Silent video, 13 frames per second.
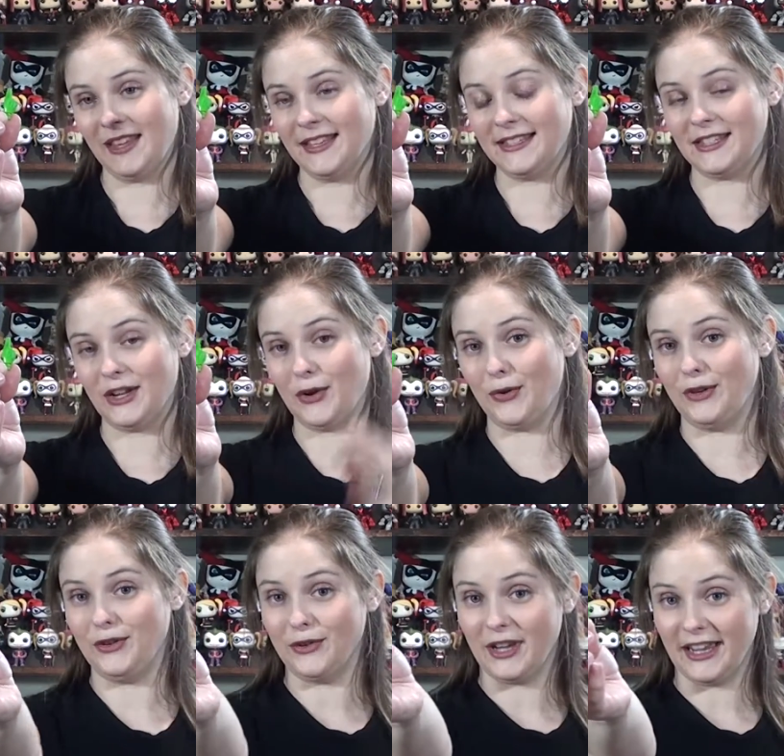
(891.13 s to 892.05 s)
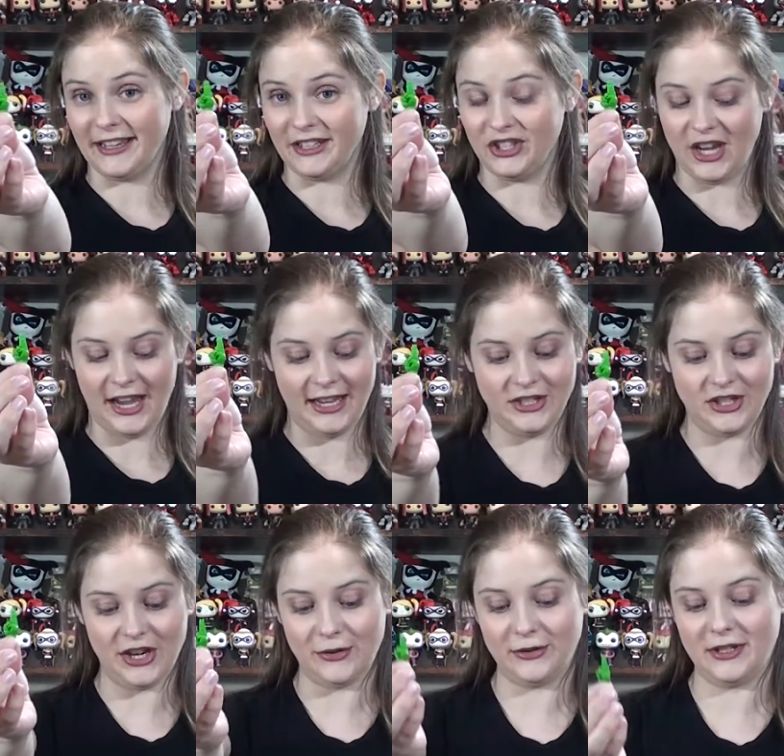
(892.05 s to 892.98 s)
So you can
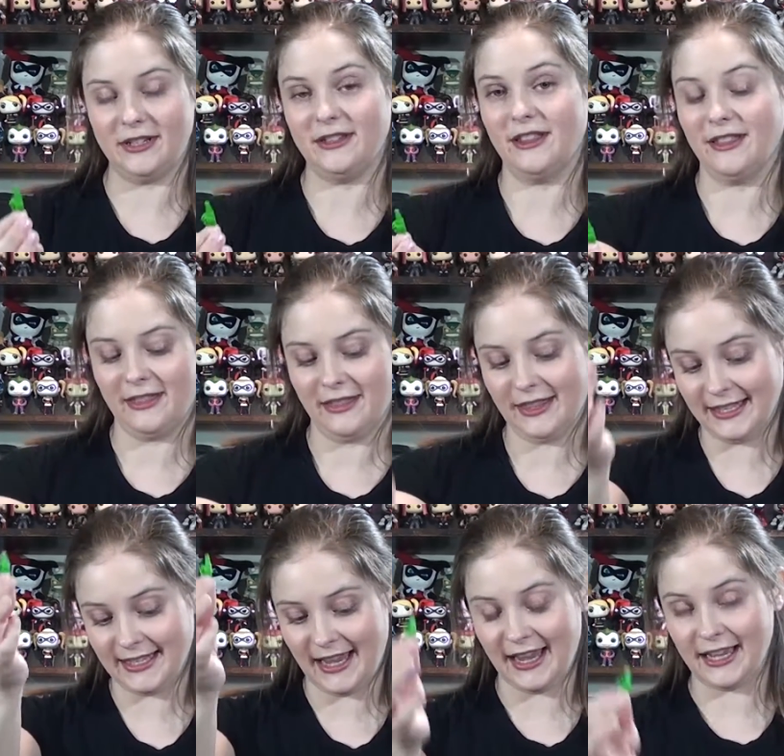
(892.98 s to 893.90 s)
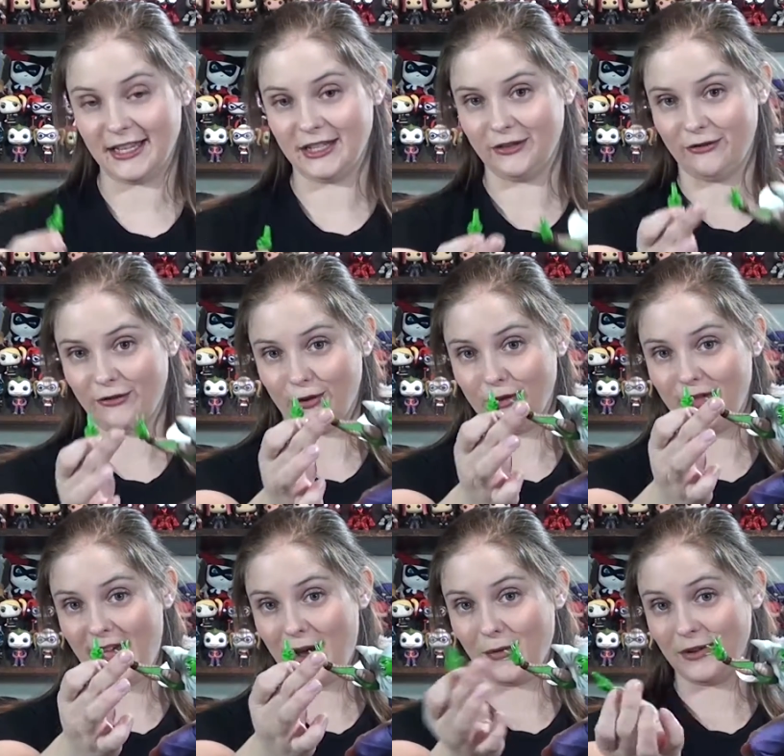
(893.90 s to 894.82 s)
change out this hand for
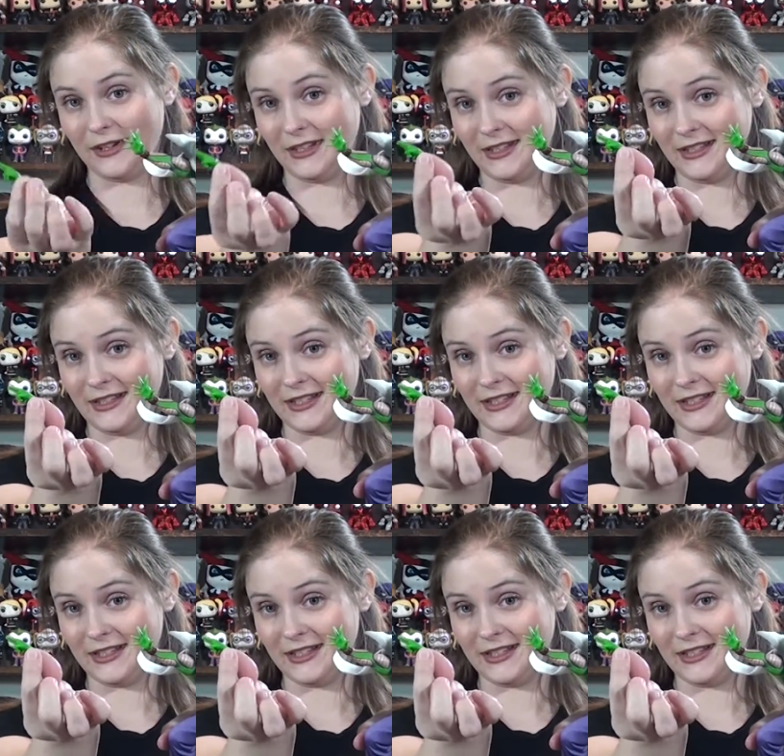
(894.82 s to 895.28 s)
that one,